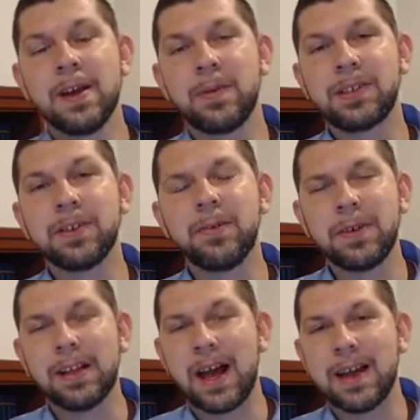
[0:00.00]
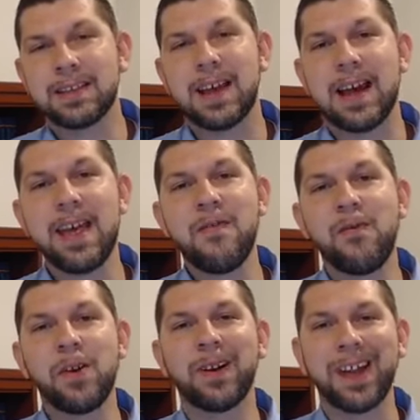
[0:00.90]
we still realize that
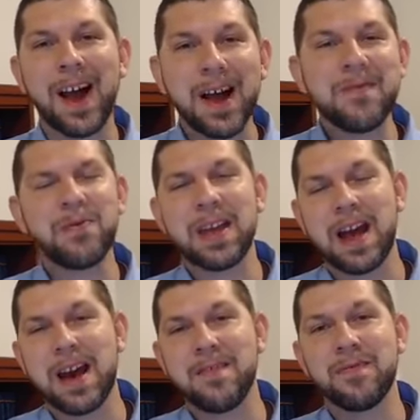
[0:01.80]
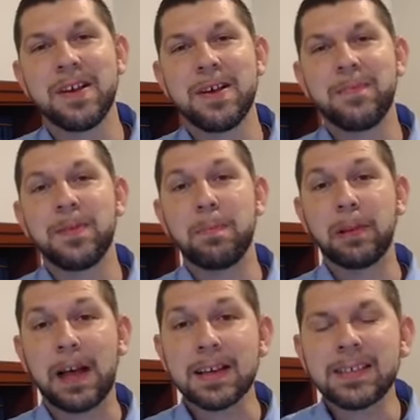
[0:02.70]
if we're alive, we have the
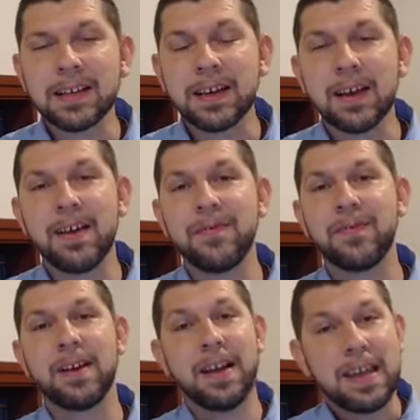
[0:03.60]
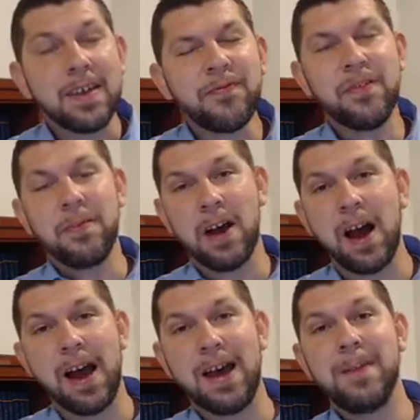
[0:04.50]
blessing of a gift from
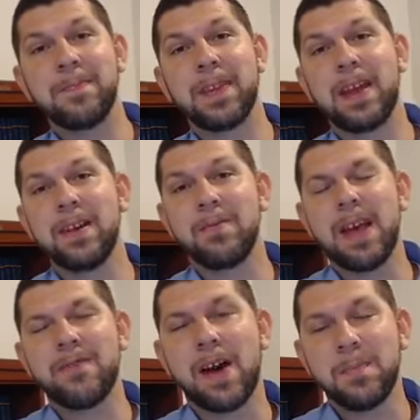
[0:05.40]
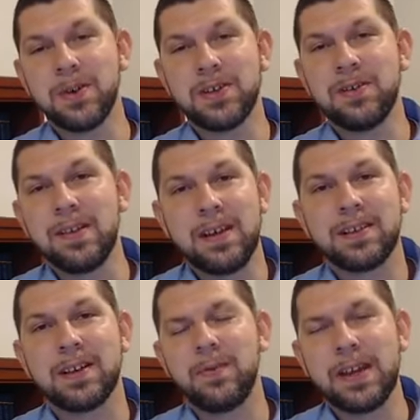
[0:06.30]
God, and we have
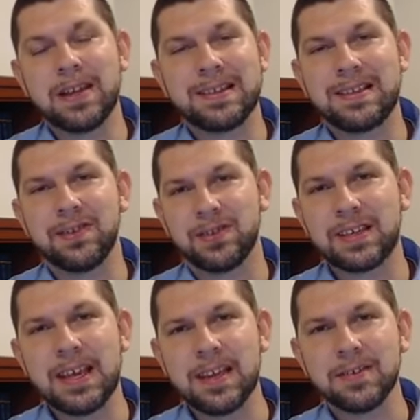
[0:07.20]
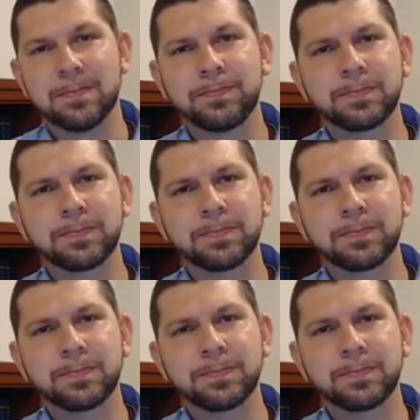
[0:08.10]
opportunities that we can still seize.